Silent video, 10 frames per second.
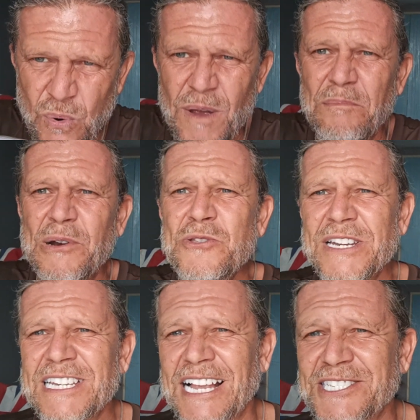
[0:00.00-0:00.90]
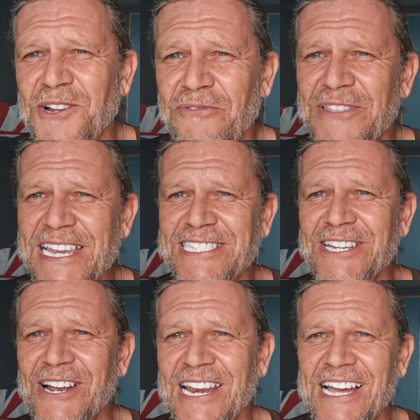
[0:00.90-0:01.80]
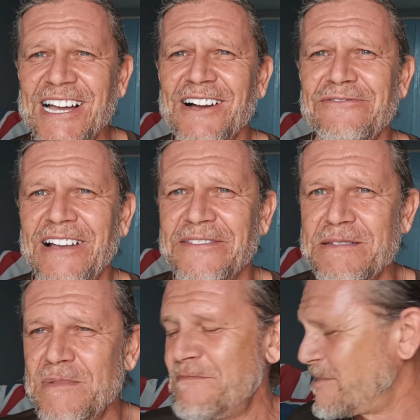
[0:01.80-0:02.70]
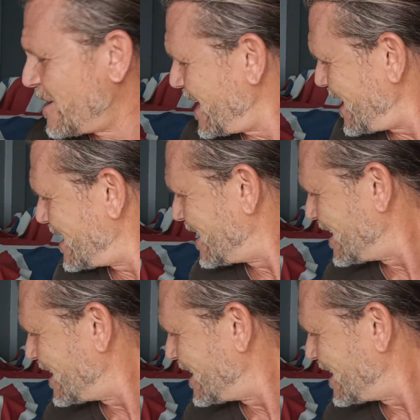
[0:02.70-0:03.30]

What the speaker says: blew the dust off these earlier. I found them in my